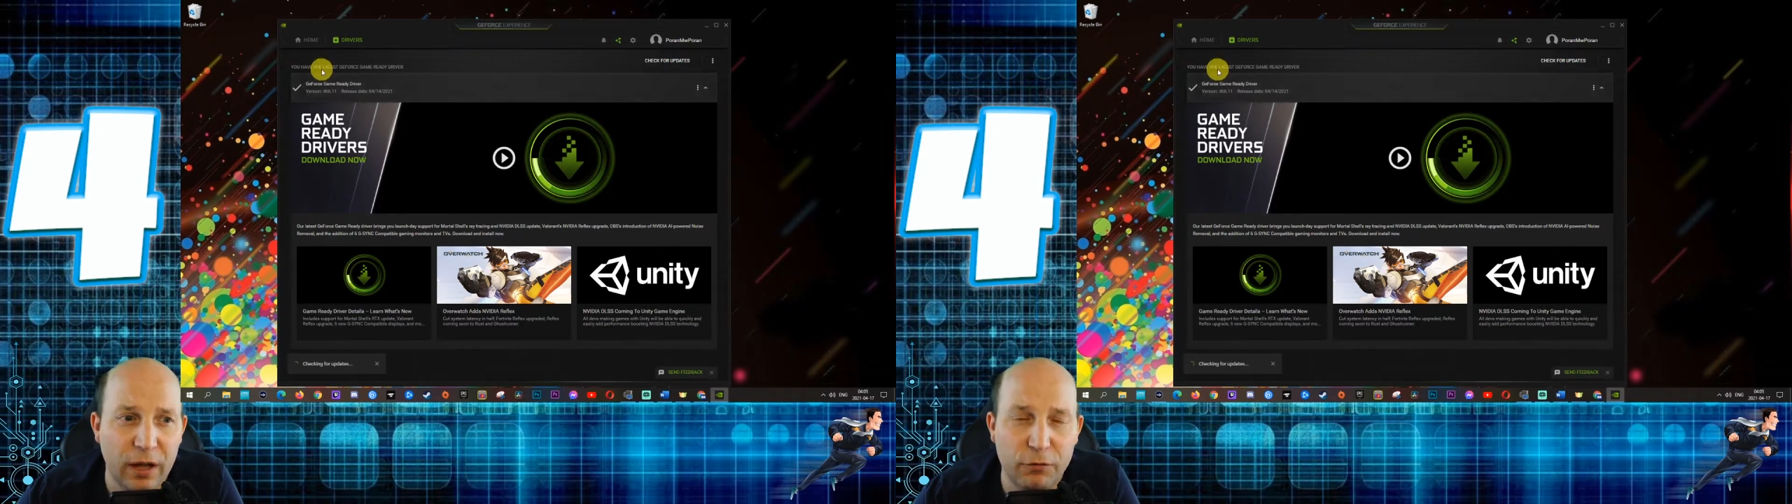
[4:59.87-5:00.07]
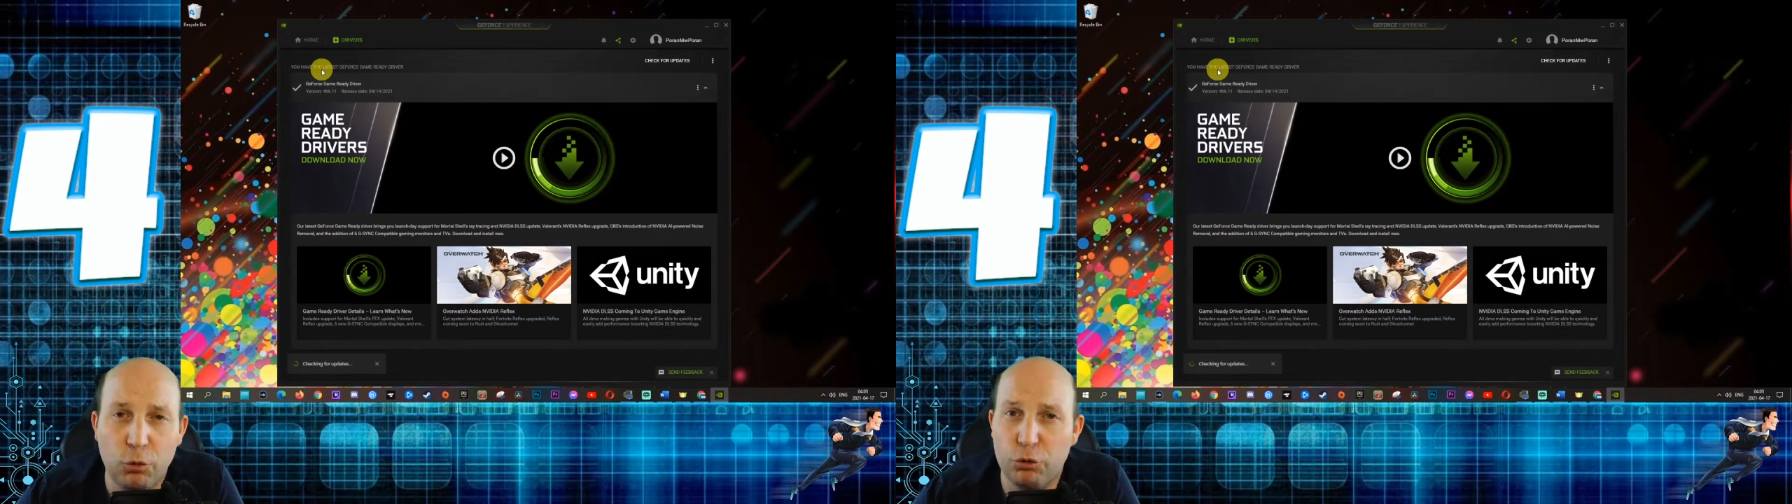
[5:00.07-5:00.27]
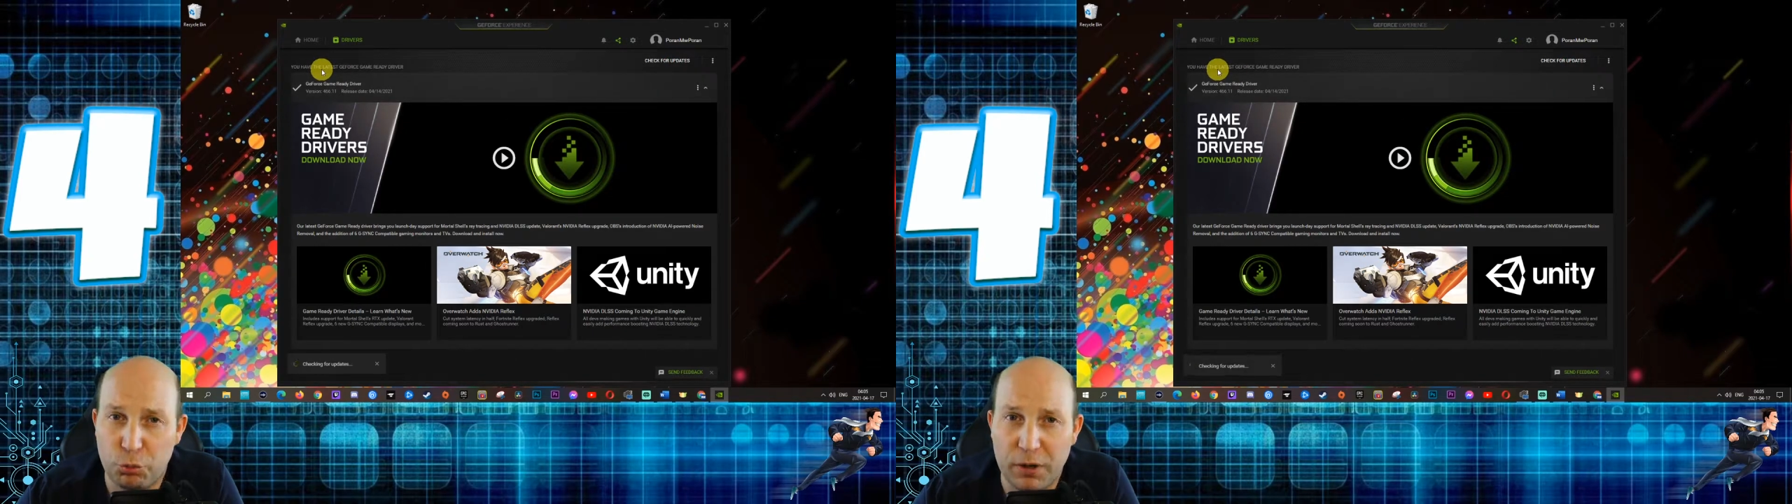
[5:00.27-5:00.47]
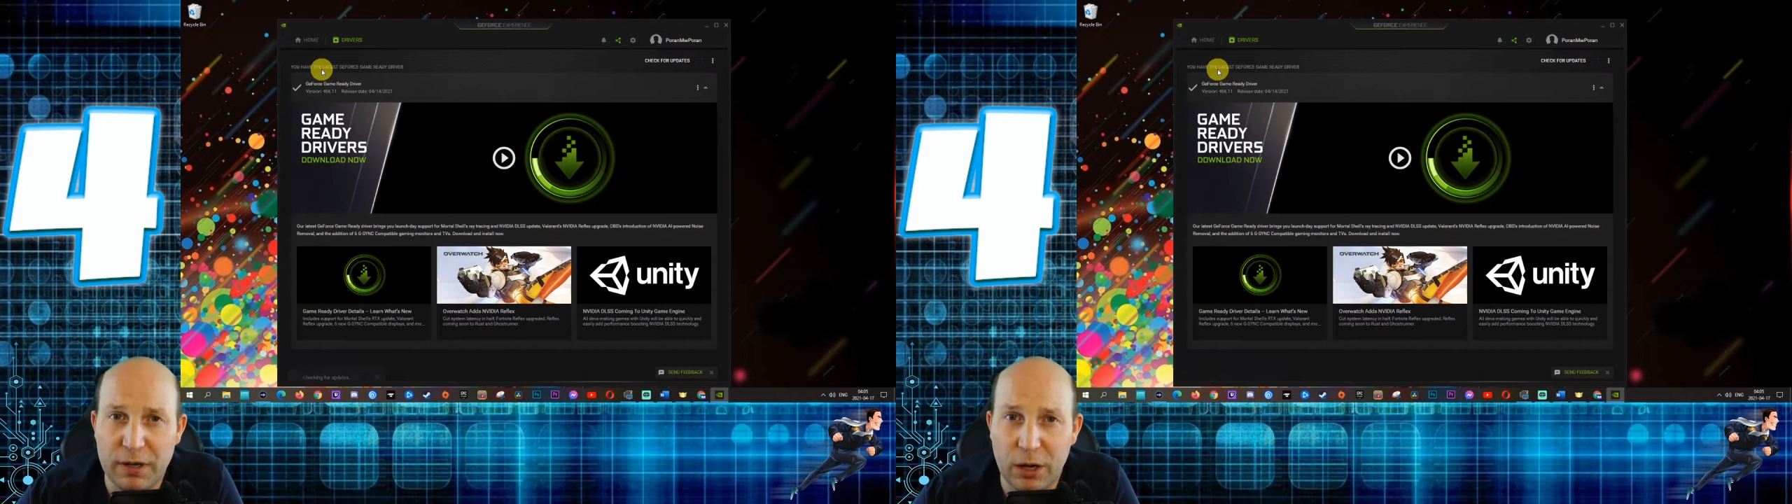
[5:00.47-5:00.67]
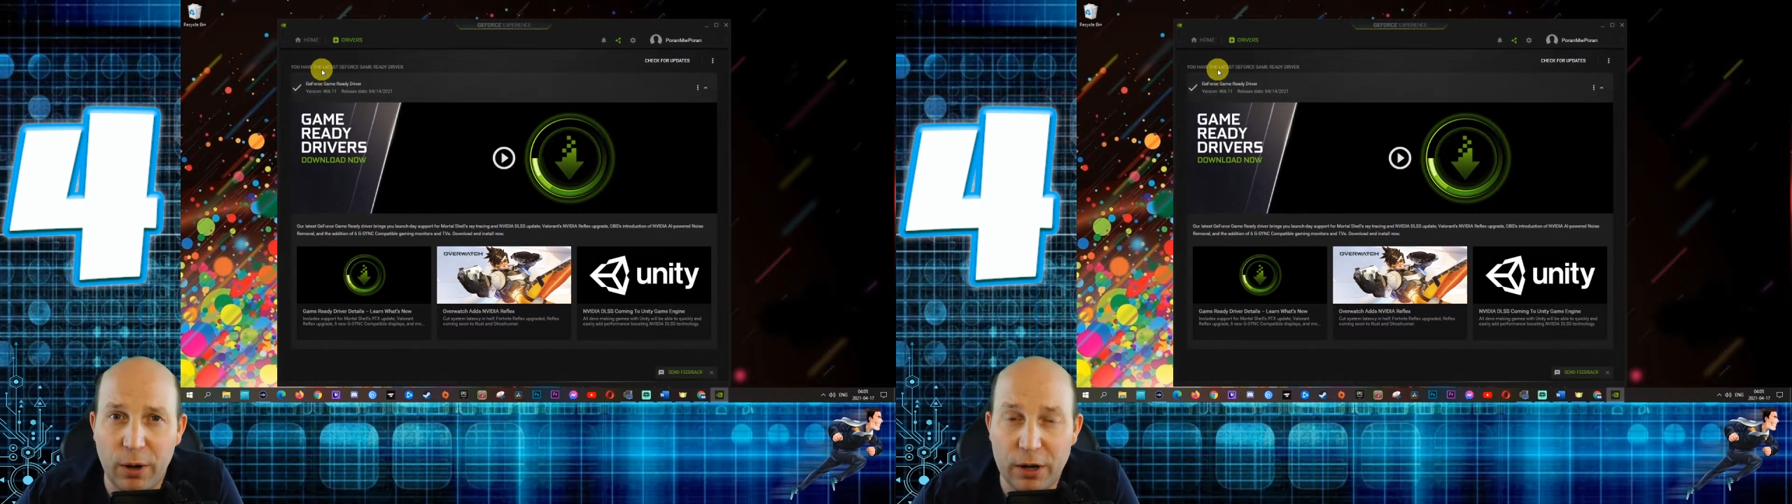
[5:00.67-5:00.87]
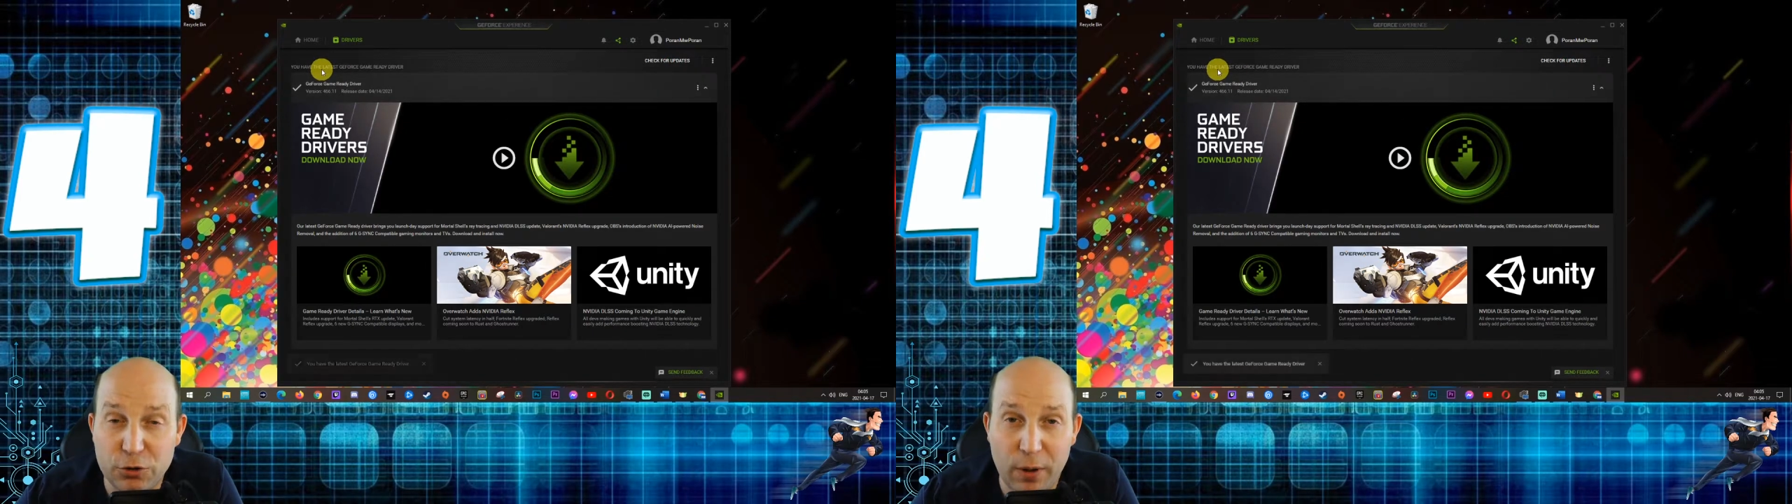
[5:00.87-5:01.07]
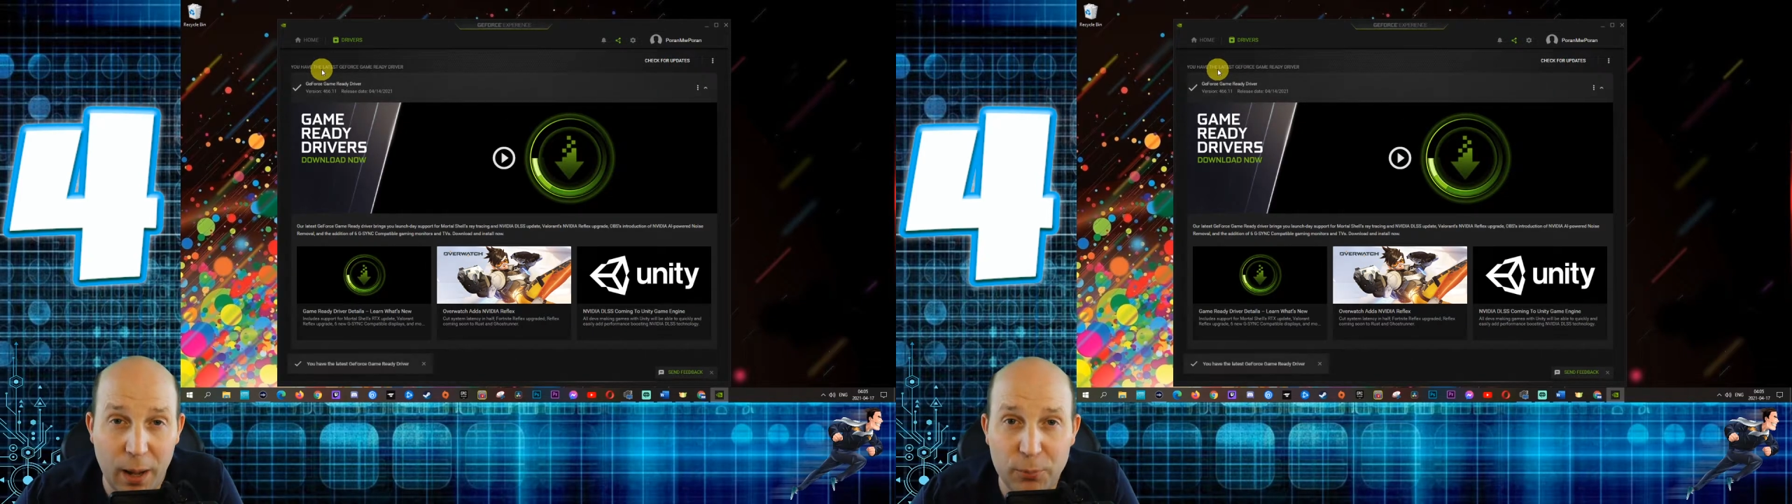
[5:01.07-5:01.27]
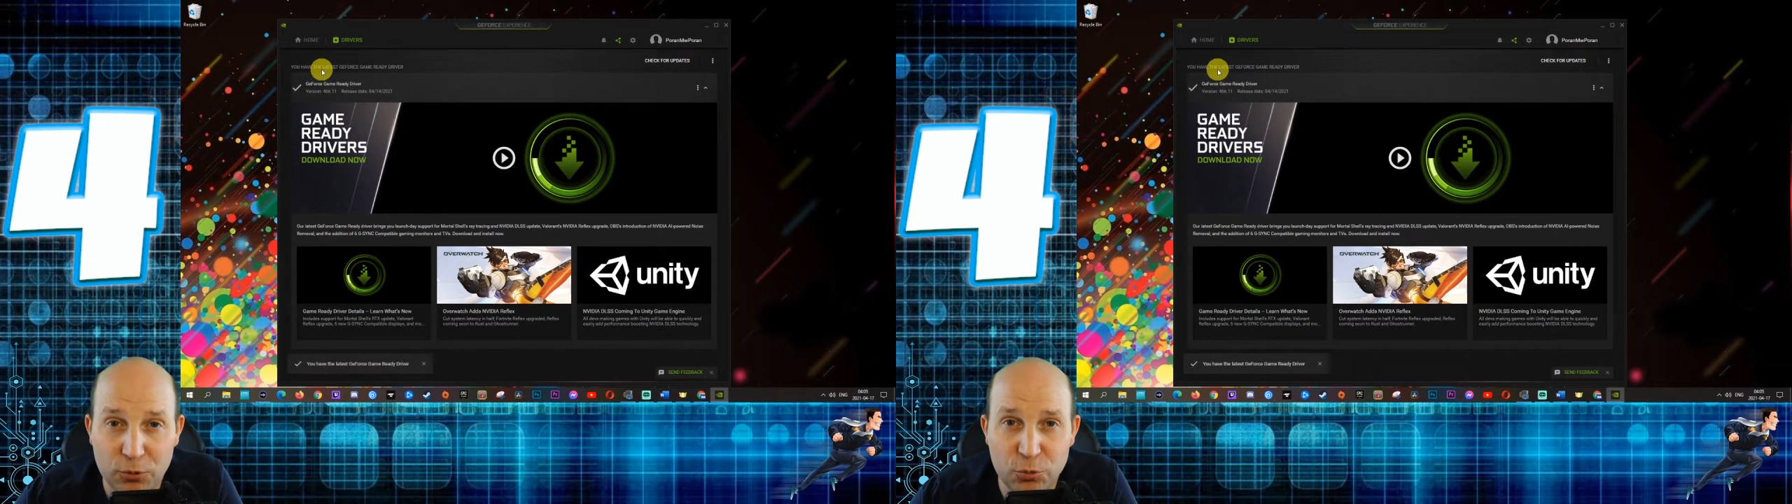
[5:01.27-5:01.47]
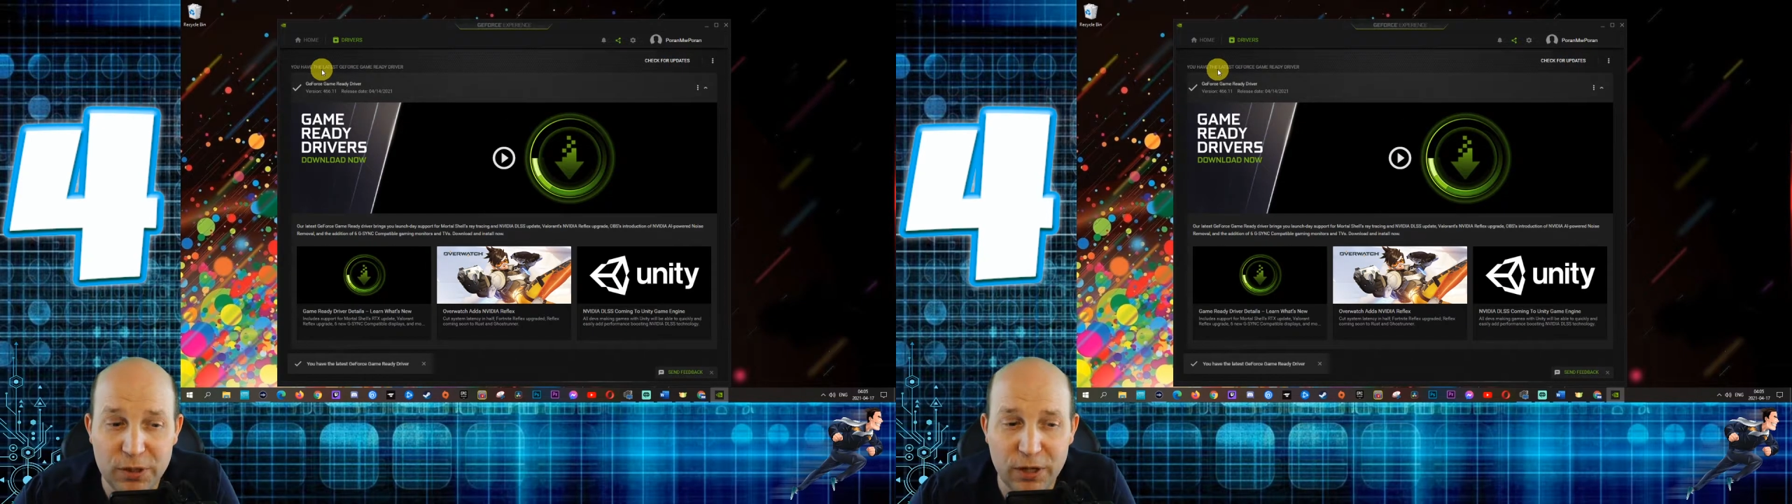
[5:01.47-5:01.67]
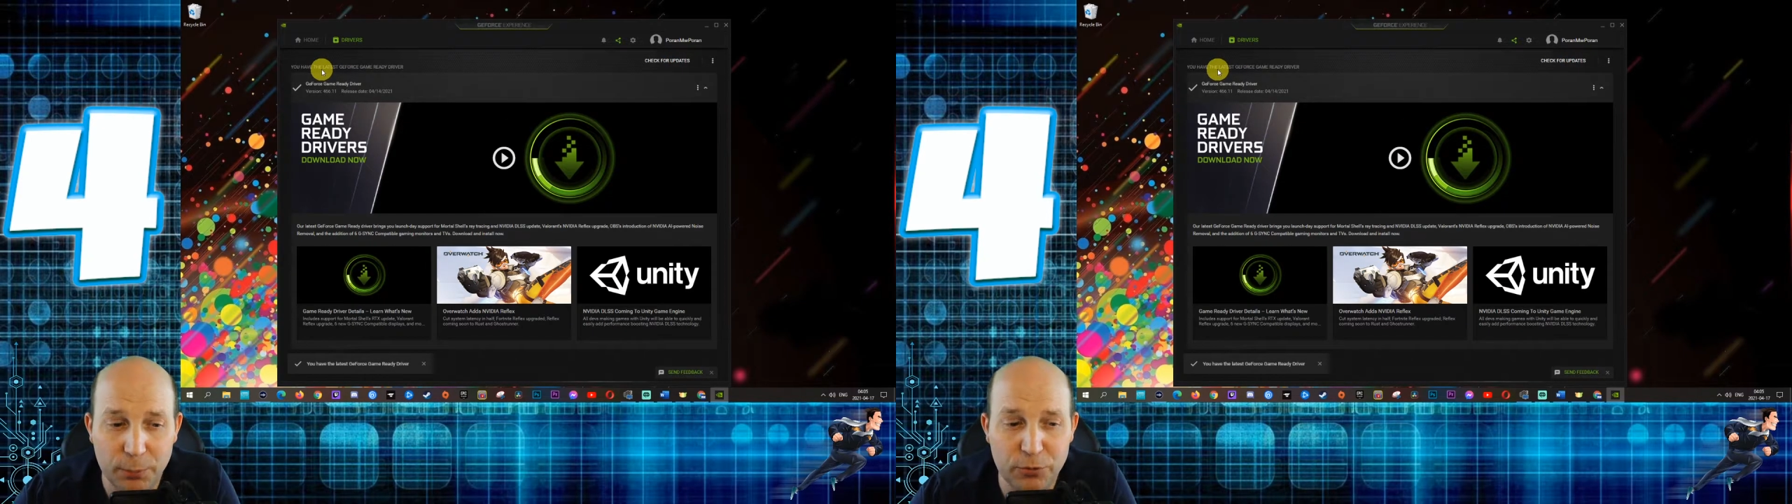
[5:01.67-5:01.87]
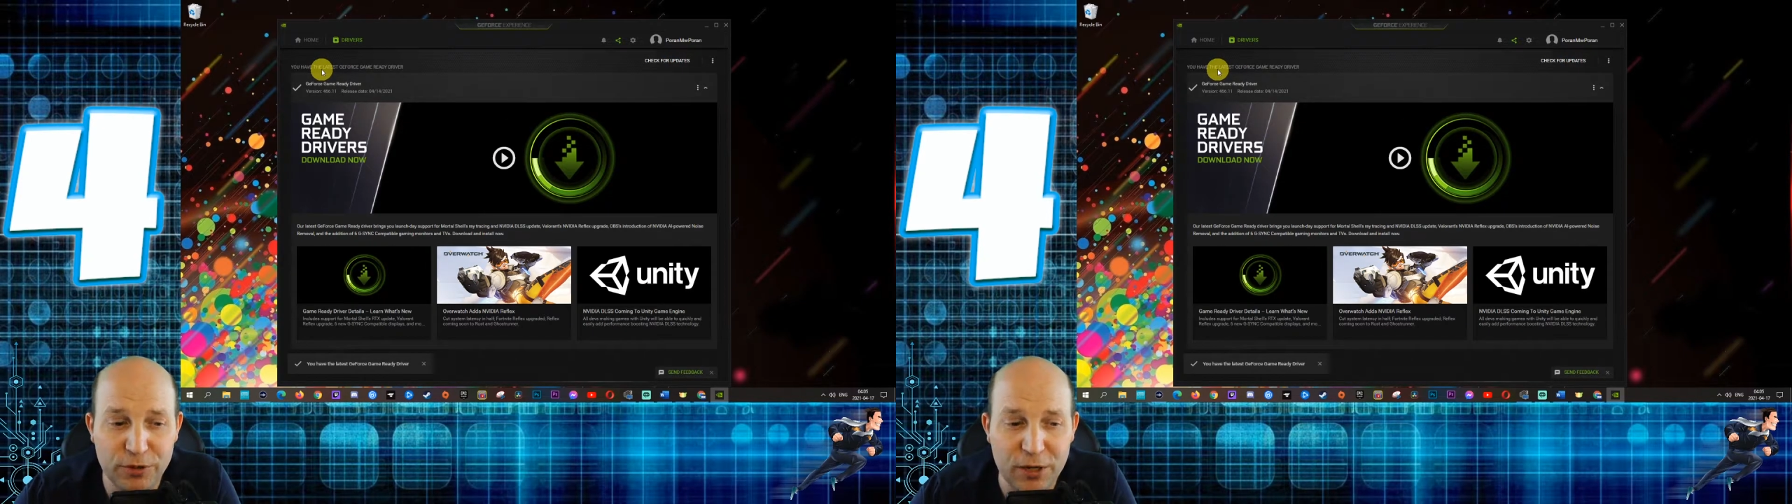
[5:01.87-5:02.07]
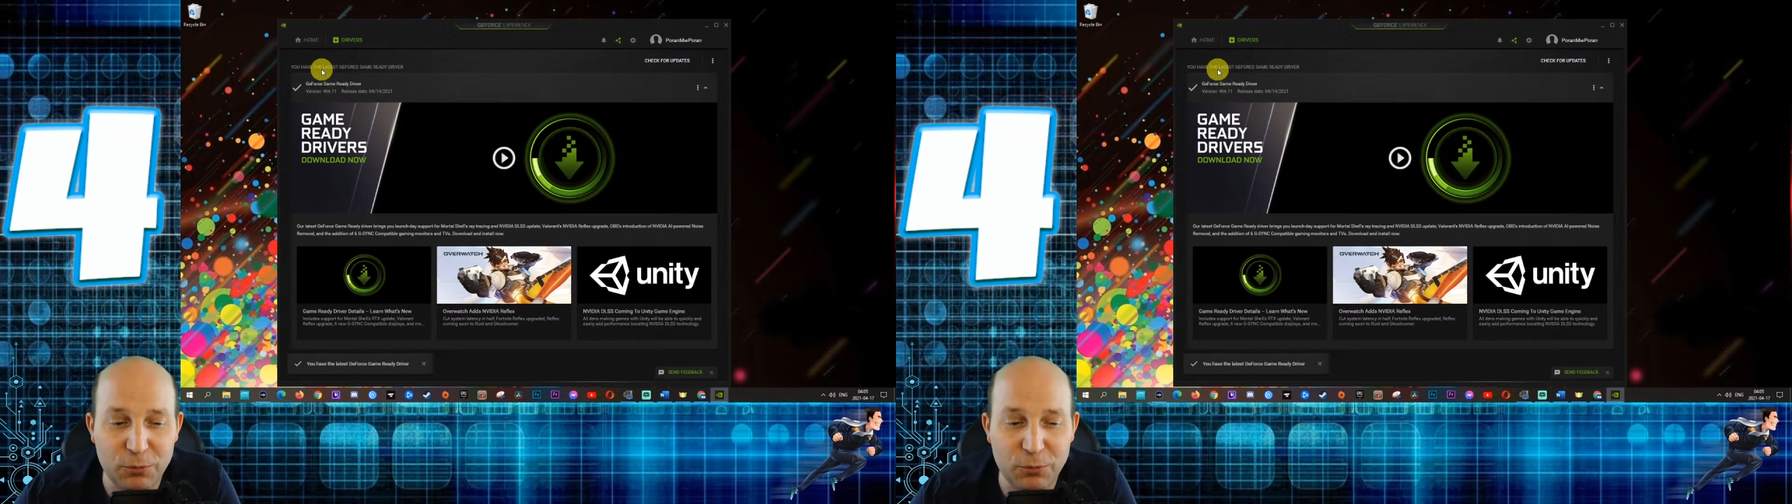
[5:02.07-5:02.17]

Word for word: course, right now, I do happen to be up to date